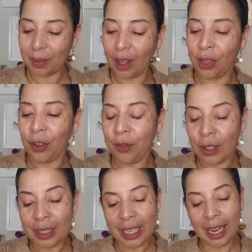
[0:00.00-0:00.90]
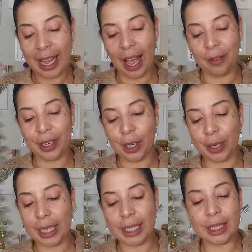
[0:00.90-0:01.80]
The first thing I have here
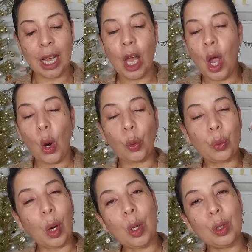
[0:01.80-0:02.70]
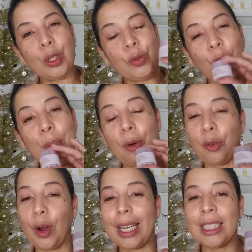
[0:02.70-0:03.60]
is Rose from
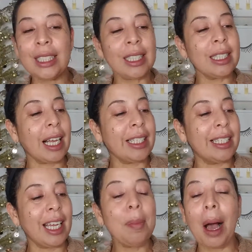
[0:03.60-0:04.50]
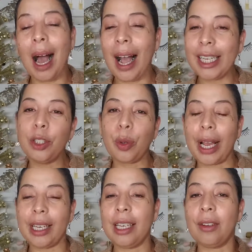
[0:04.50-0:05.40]
Fresh. This is a deep
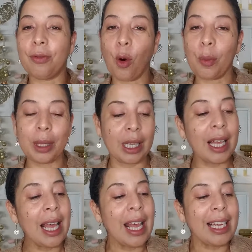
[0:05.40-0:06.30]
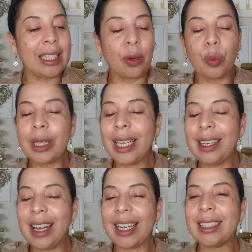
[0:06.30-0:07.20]
hydrating formula. It's a really
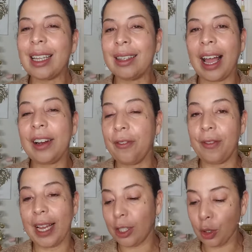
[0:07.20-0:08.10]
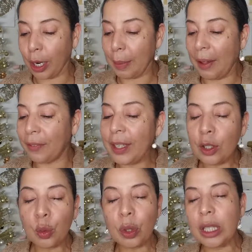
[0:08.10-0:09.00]
nice light face cream. It
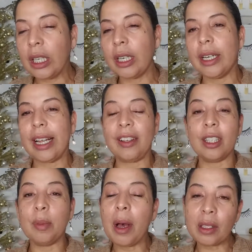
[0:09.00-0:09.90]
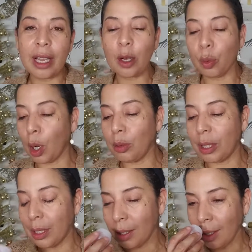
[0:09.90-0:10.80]
feels really good. It smells like roses.